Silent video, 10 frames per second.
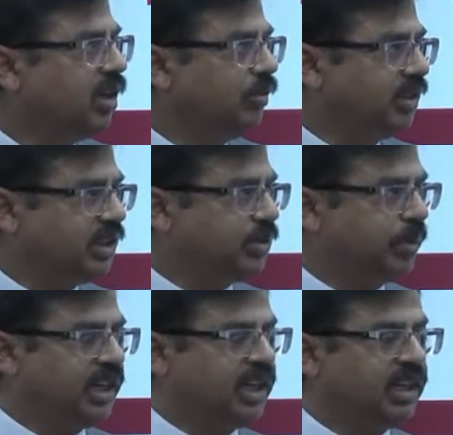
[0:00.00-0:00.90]
which is
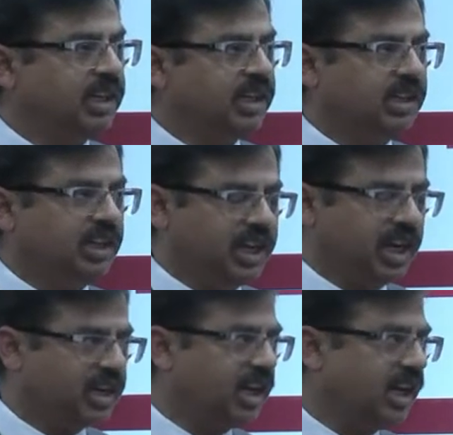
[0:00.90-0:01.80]
present in the
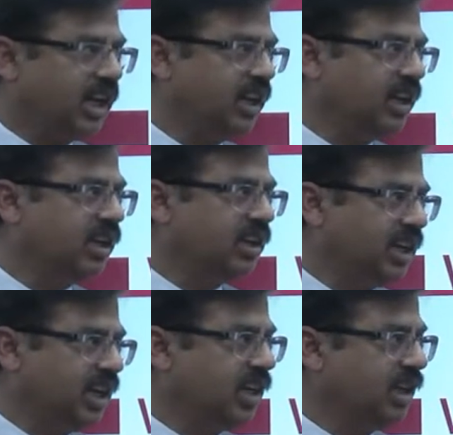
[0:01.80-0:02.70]
Katra area
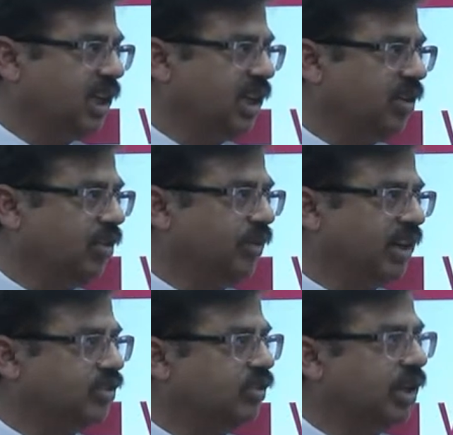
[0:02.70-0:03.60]
near the
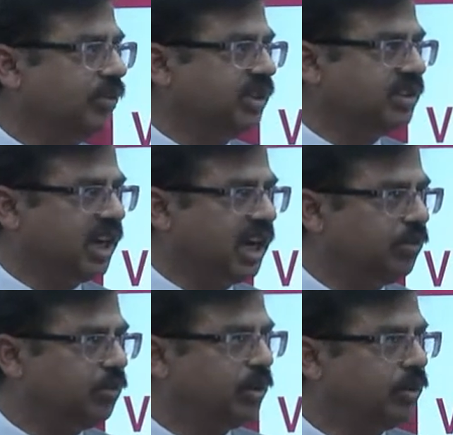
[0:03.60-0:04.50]
Vaishno Devi Shrine
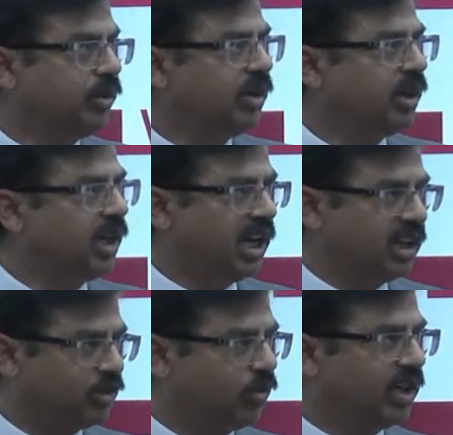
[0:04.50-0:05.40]
Board,
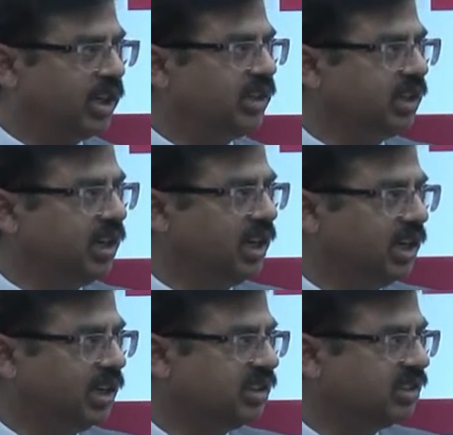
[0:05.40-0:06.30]
Ardh Kuwari
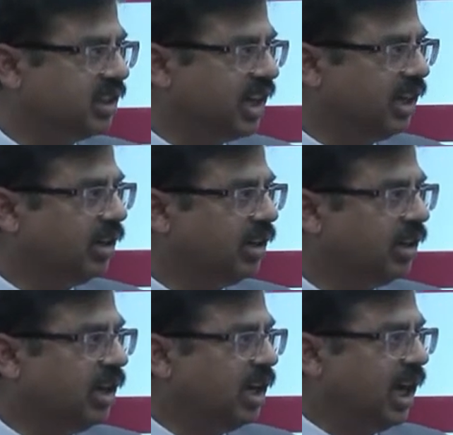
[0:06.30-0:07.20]
uh, Shrine.
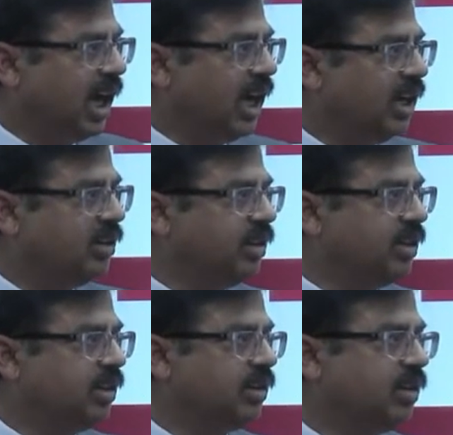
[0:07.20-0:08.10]
And
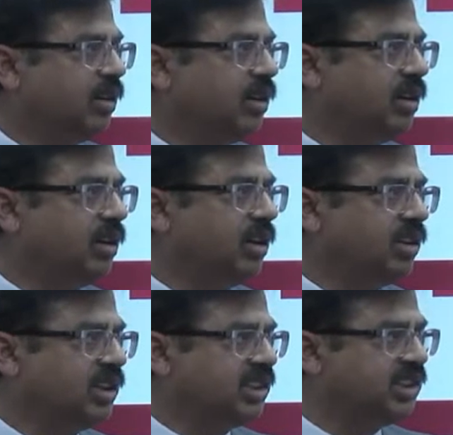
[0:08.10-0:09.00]
uh,
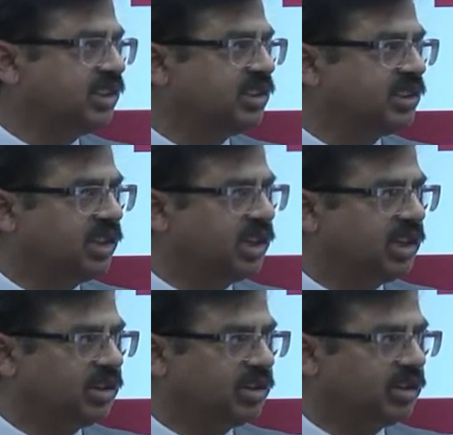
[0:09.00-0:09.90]
this is
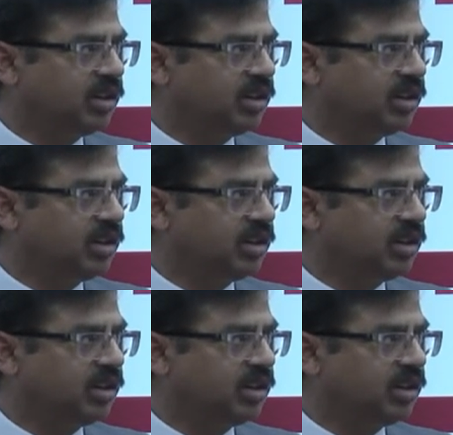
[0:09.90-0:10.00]
uh,